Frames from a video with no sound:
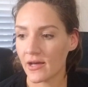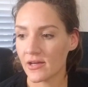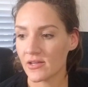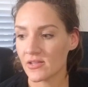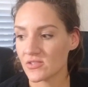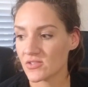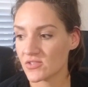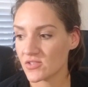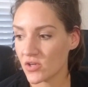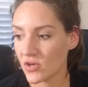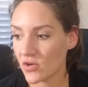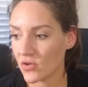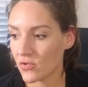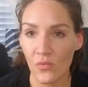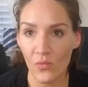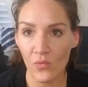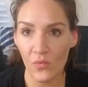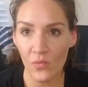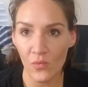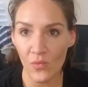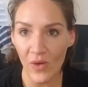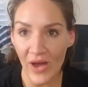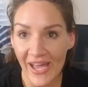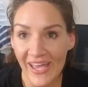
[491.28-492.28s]
So
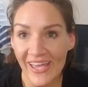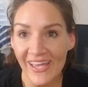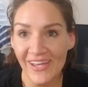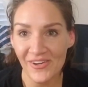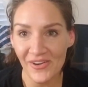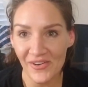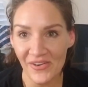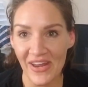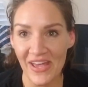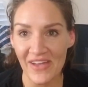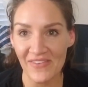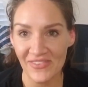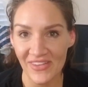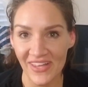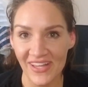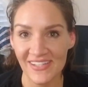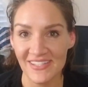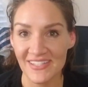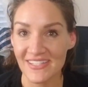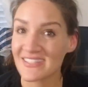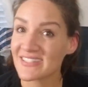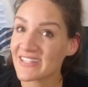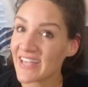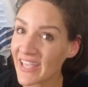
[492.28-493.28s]
why I don't have a lot
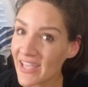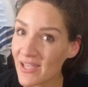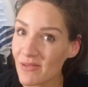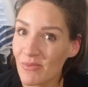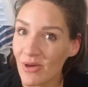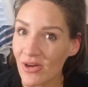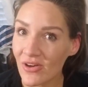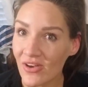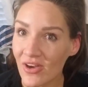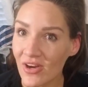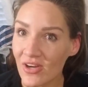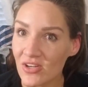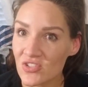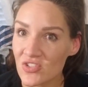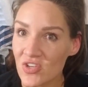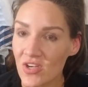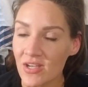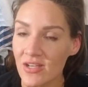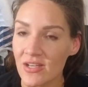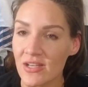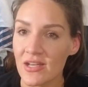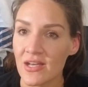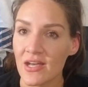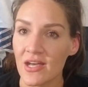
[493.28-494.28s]
to say about
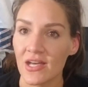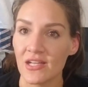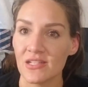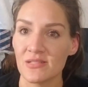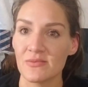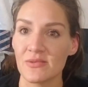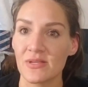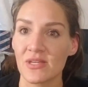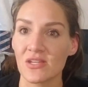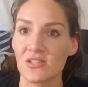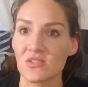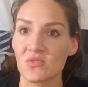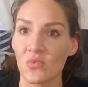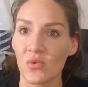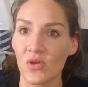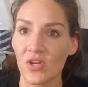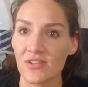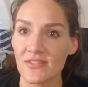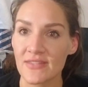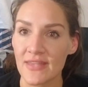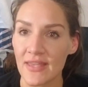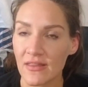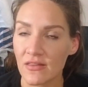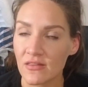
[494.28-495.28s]
Kartra is because
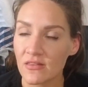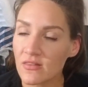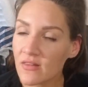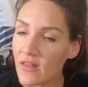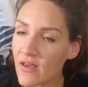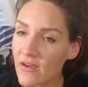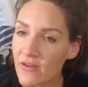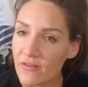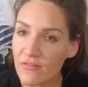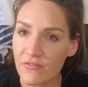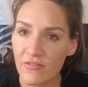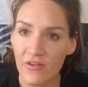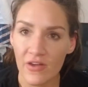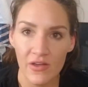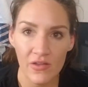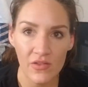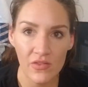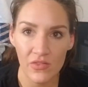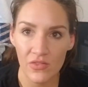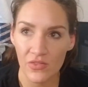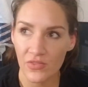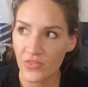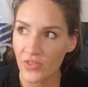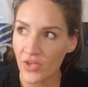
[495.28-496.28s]
whereas I love
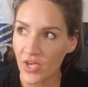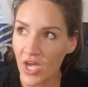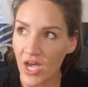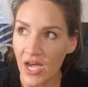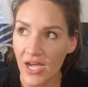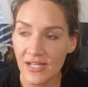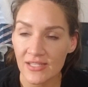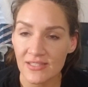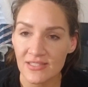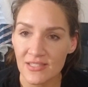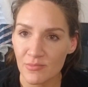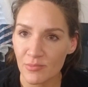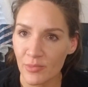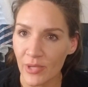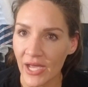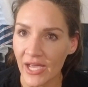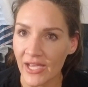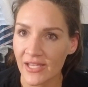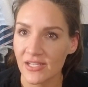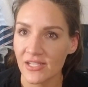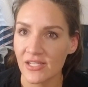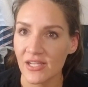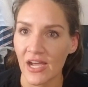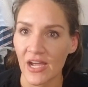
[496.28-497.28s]
the concept
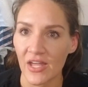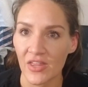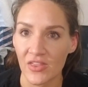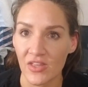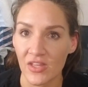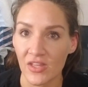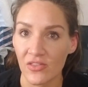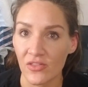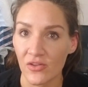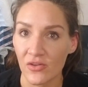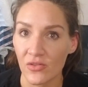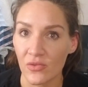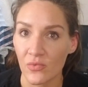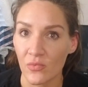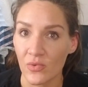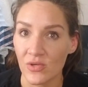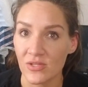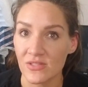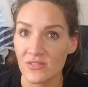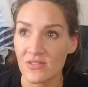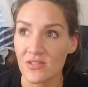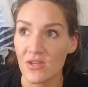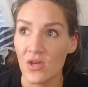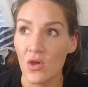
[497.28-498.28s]
behind it, I think they're the
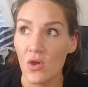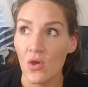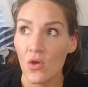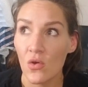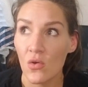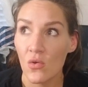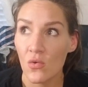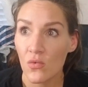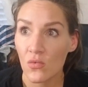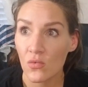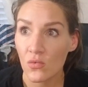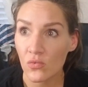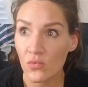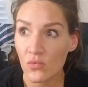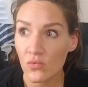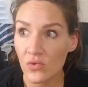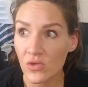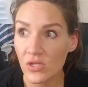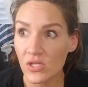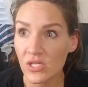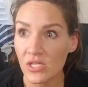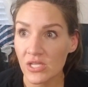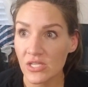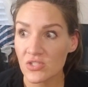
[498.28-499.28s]
ones
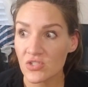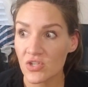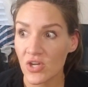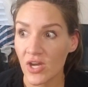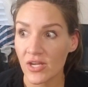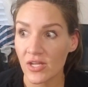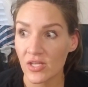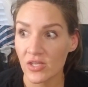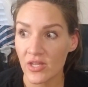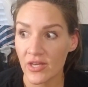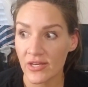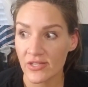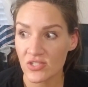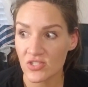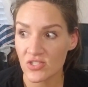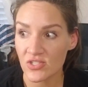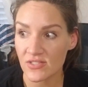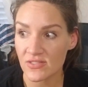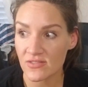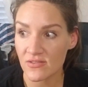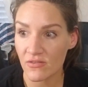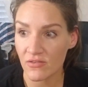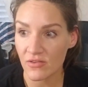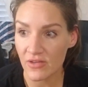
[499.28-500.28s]
really trying to launch
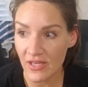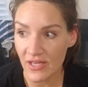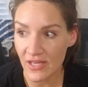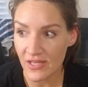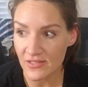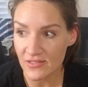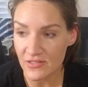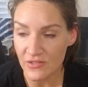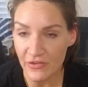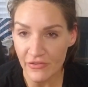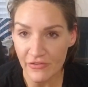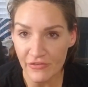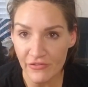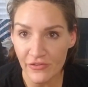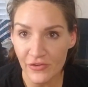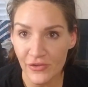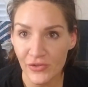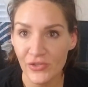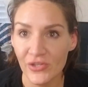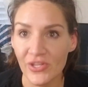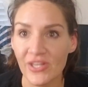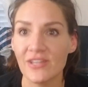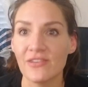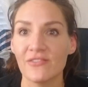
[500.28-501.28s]
this as
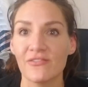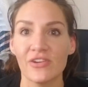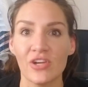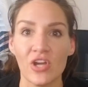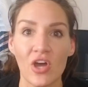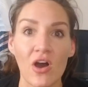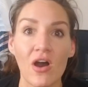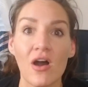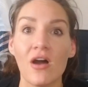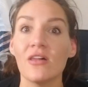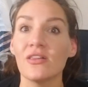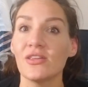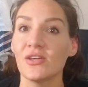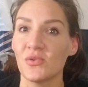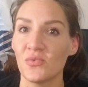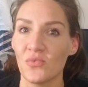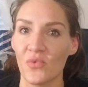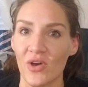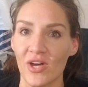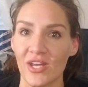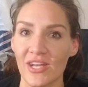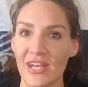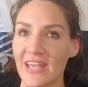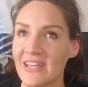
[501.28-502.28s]
full of an
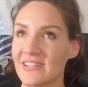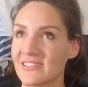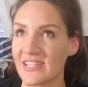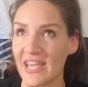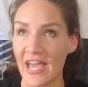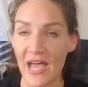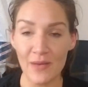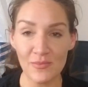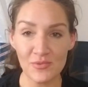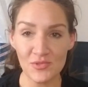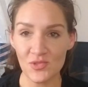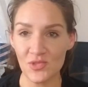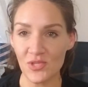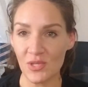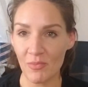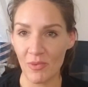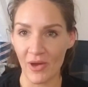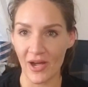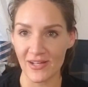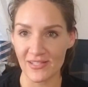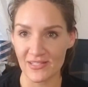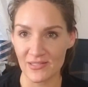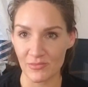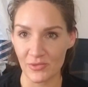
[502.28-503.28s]
all-in-one as absolutely
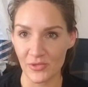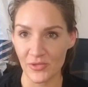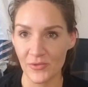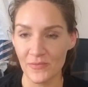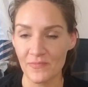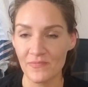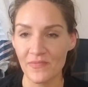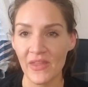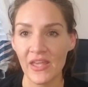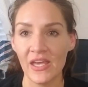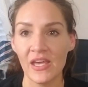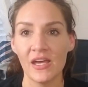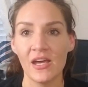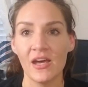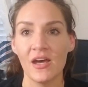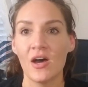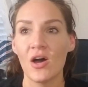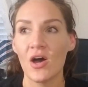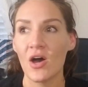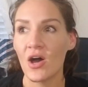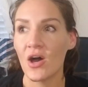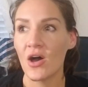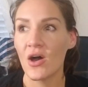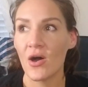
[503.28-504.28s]
possible
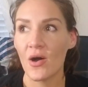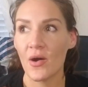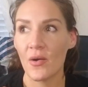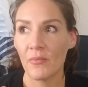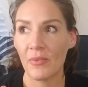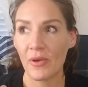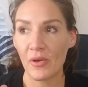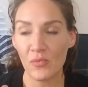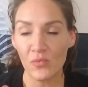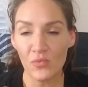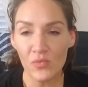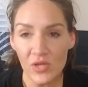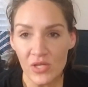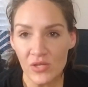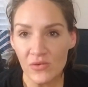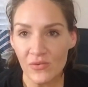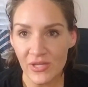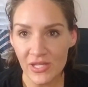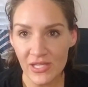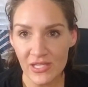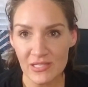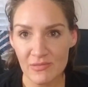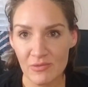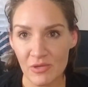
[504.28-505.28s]
by really,
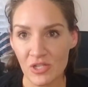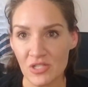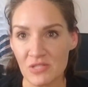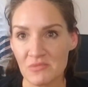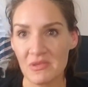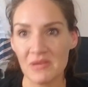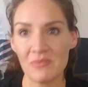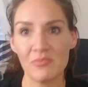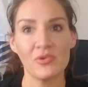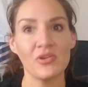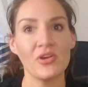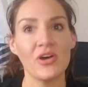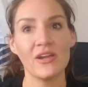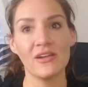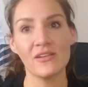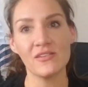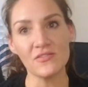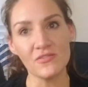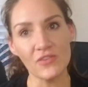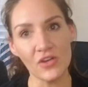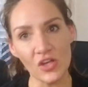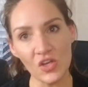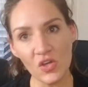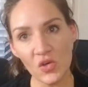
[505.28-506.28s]
really experienced people, and
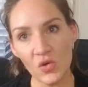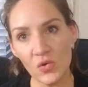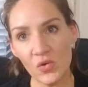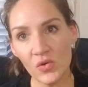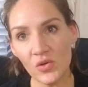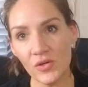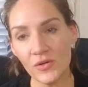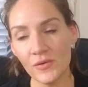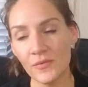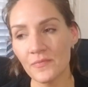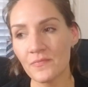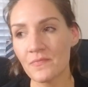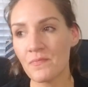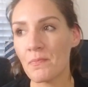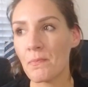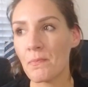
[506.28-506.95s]
it's very cool.